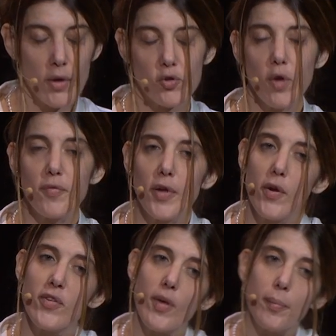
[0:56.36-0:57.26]
So if
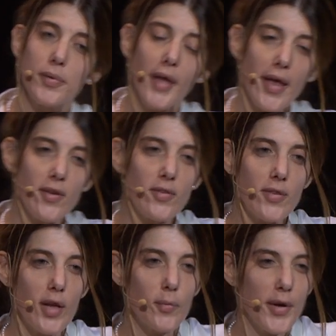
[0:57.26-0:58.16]
there is a place
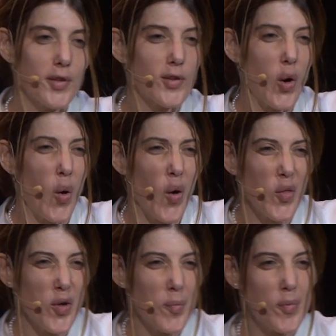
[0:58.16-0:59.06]
that we could call
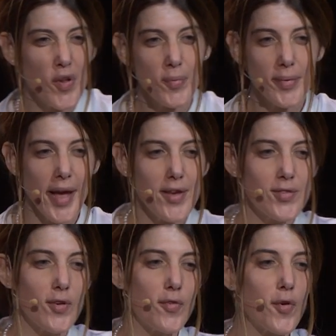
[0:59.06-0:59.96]
the birthplace of